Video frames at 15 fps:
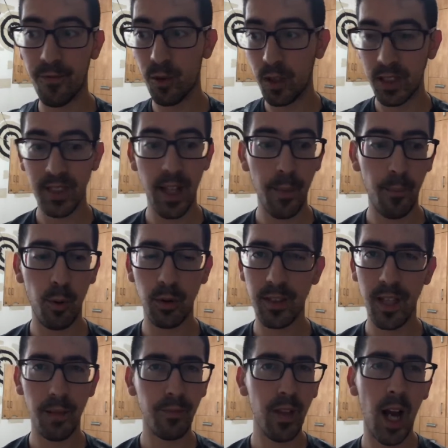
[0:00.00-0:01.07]
For example,
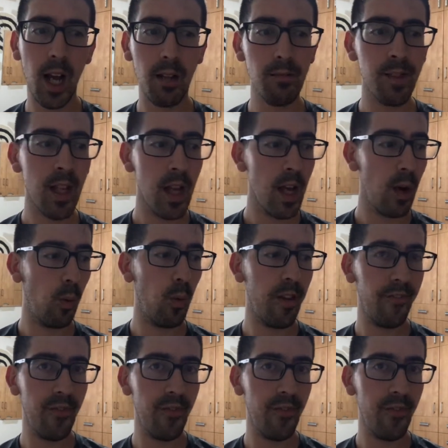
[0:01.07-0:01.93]
sometimes we